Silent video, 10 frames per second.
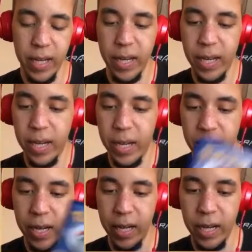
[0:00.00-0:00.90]

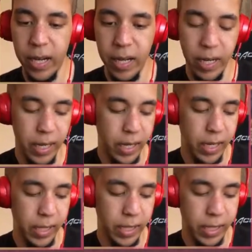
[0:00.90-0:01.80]

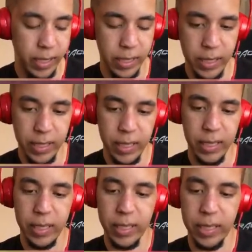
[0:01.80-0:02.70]

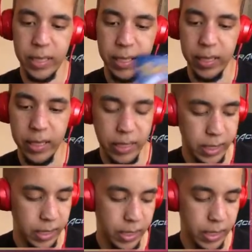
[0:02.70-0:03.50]
[no speech]